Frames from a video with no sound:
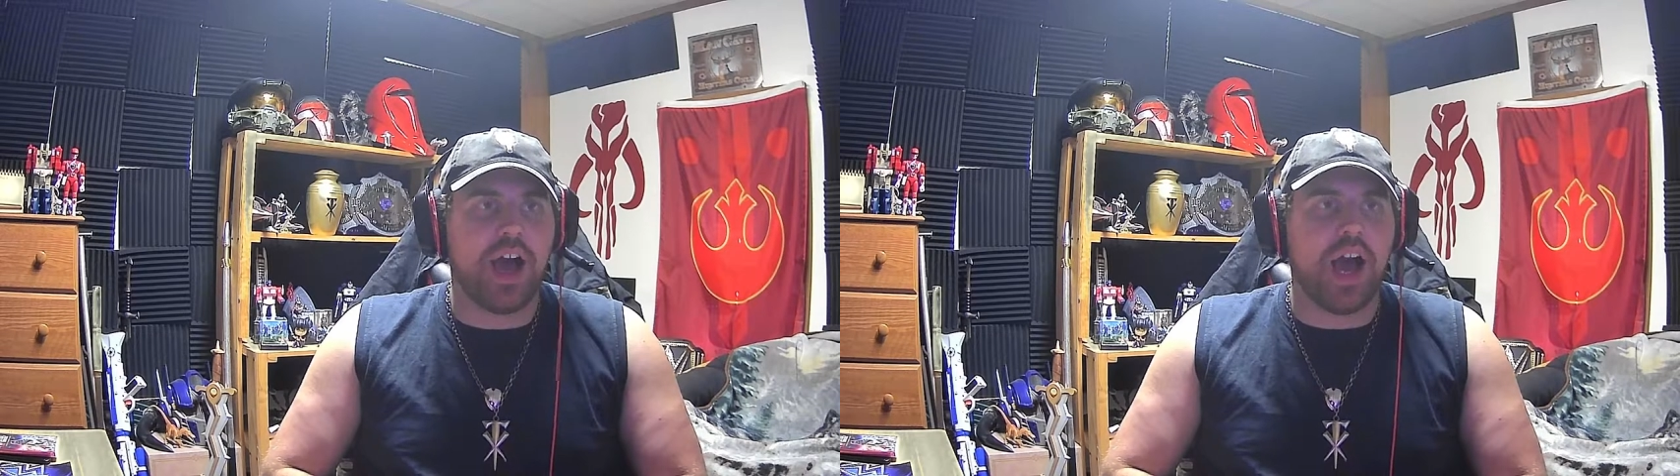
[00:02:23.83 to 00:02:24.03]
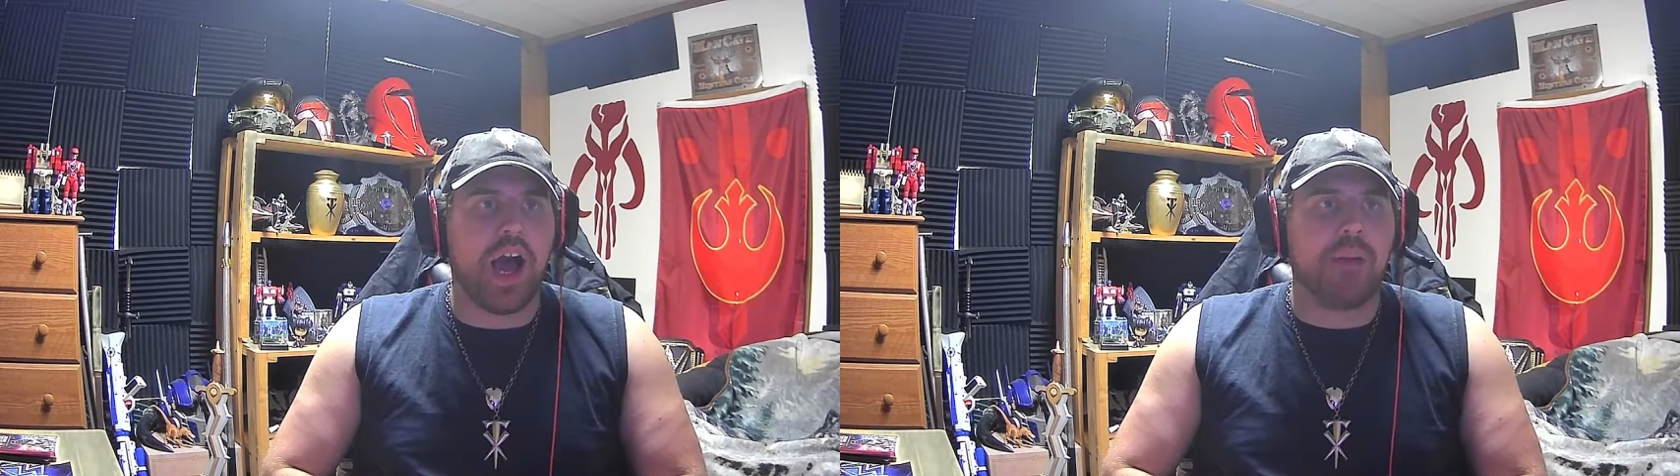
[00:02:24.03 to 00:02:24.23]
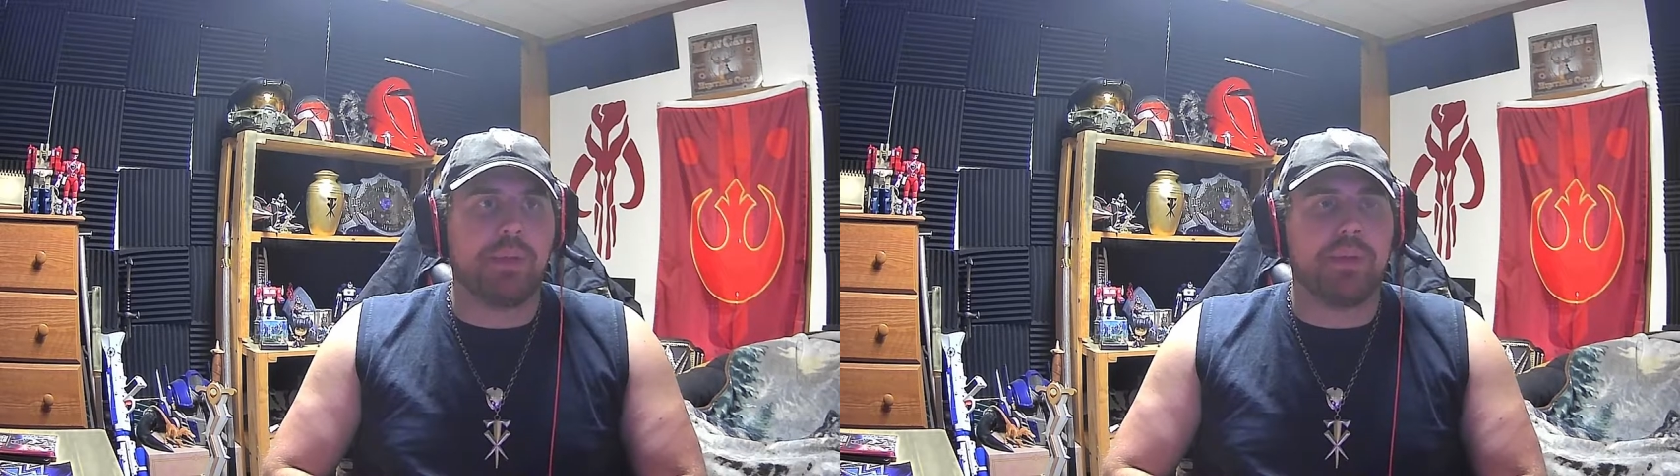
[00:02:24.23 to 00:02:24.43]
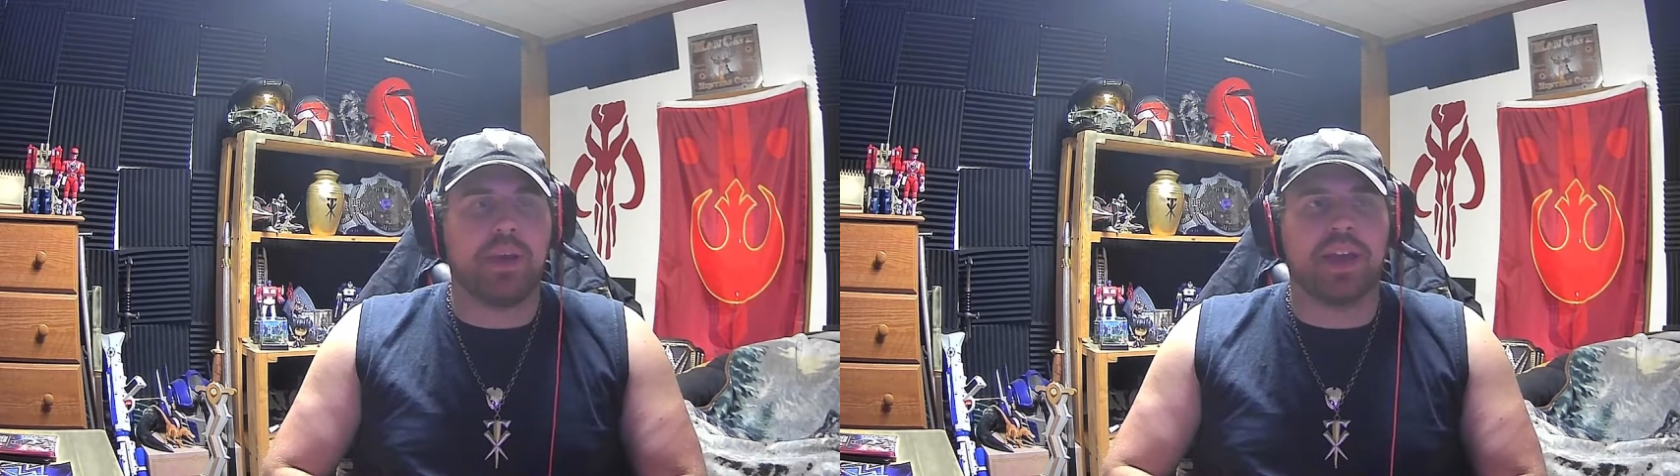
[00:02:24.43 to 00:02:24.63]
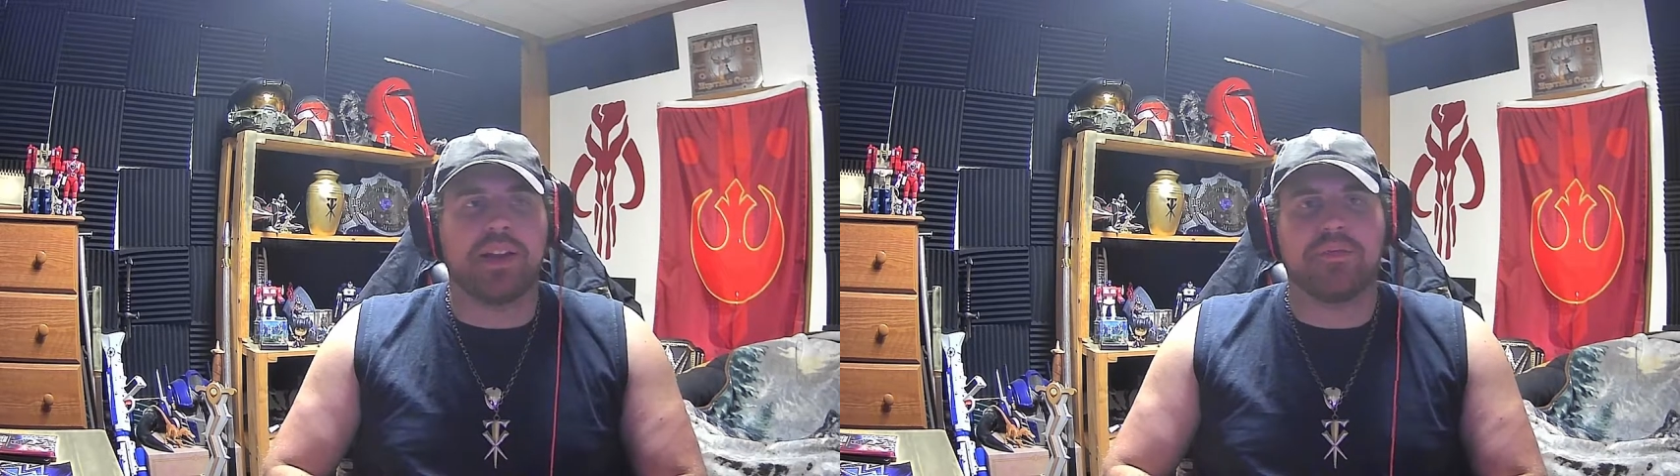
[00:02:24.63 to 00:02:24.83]
Omni
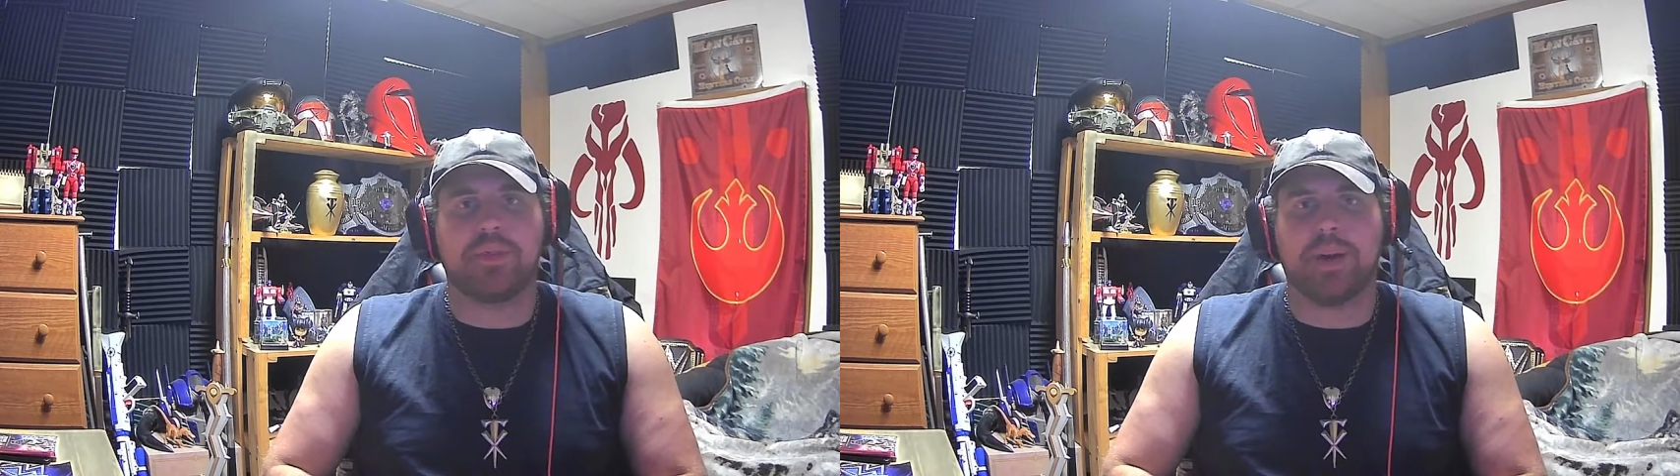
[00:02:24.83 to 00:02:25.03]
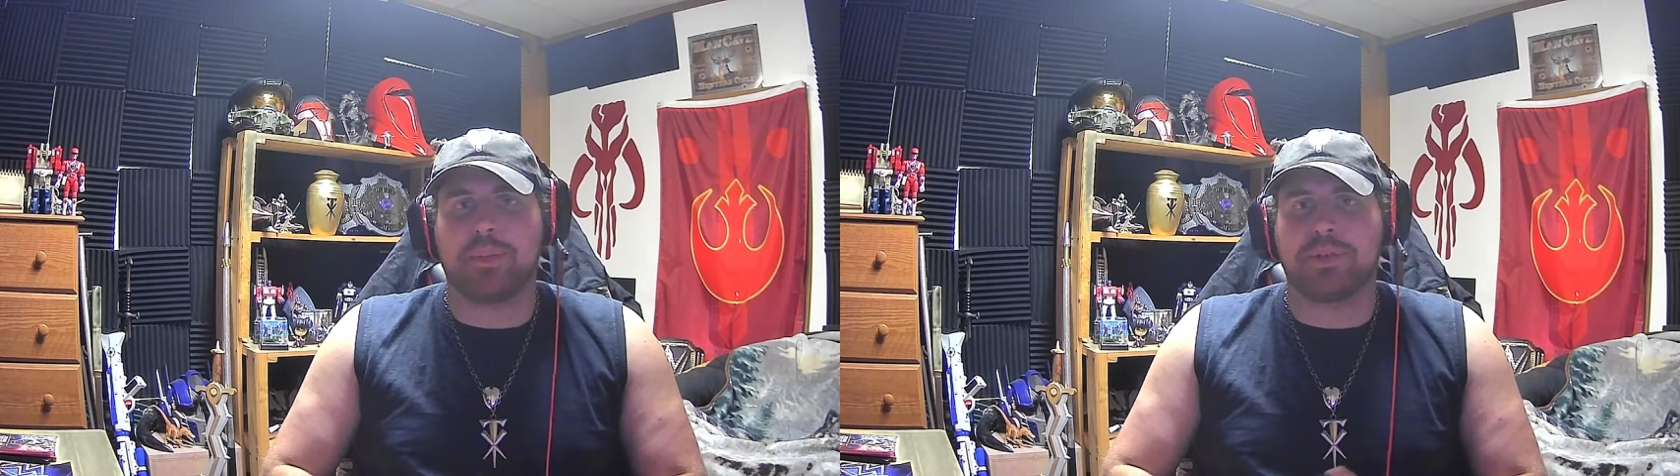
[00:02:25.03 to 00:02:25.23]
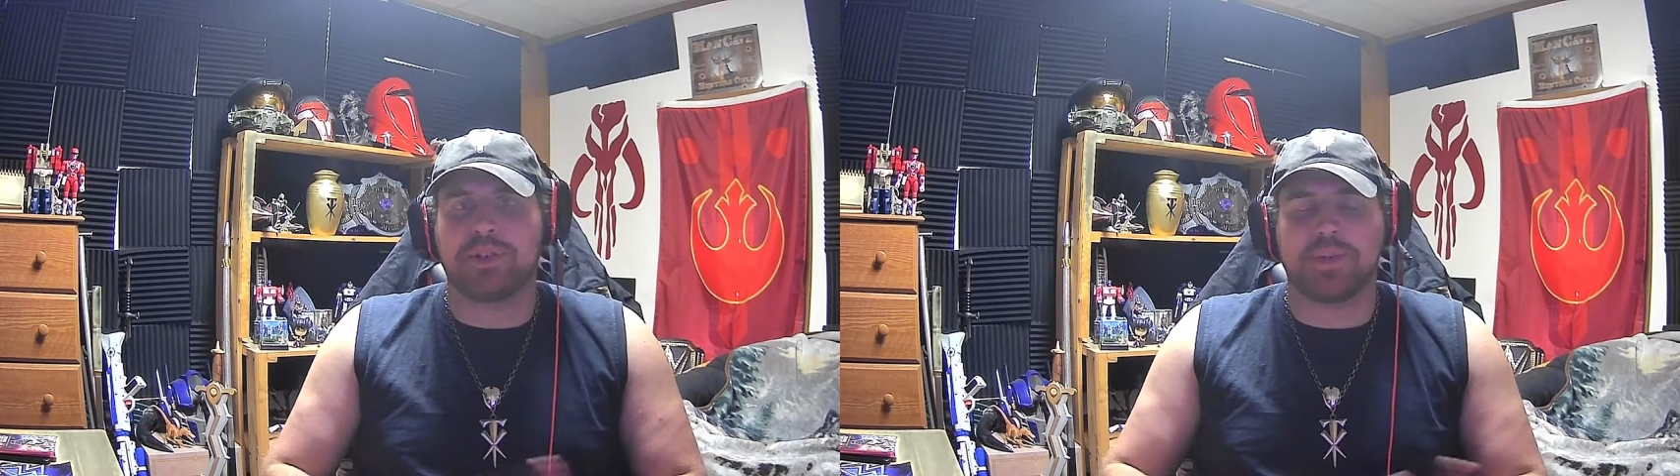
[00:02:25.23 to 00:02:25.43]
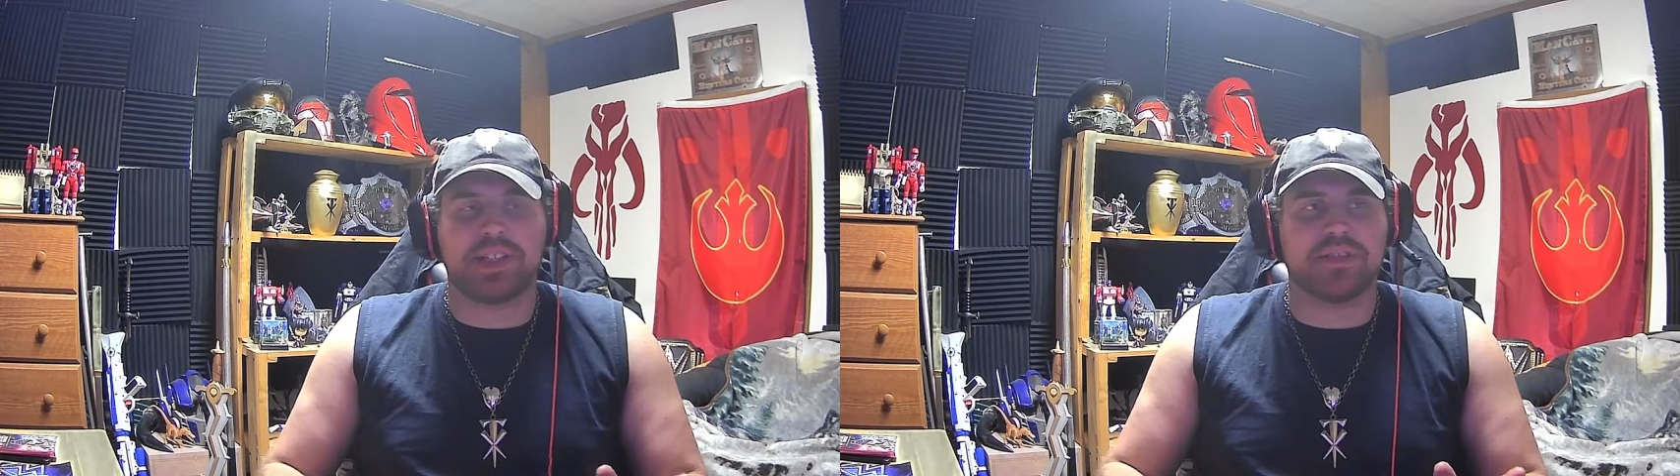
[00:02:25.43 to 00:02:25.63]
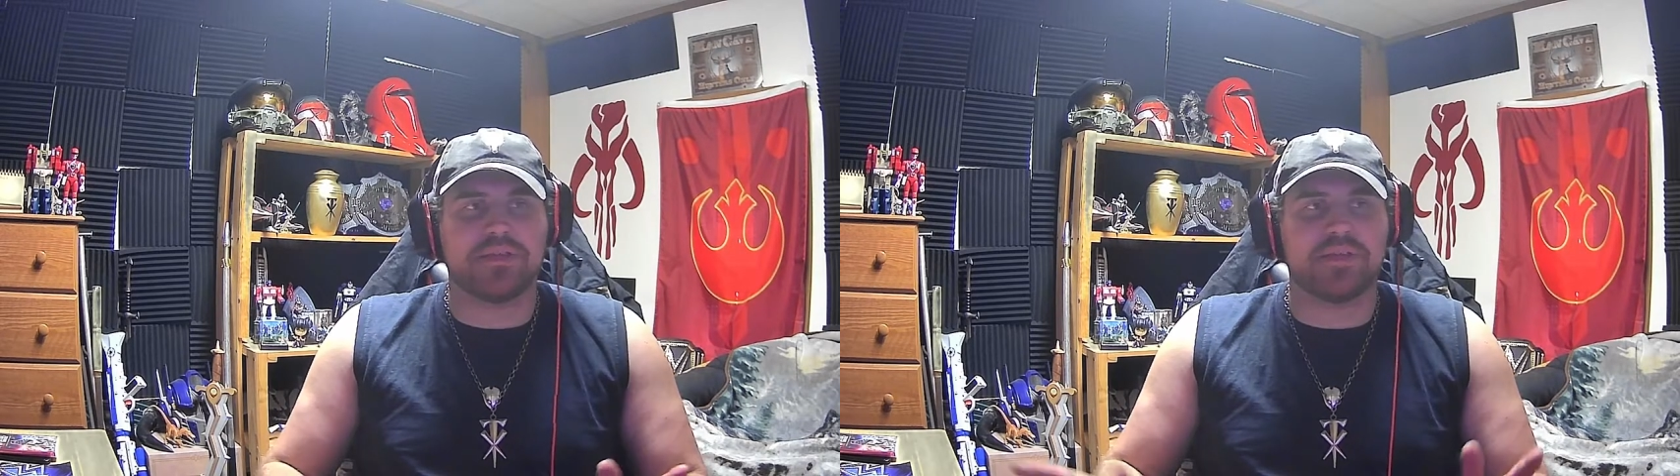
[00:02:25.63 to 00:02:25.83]
Man, from my perspective,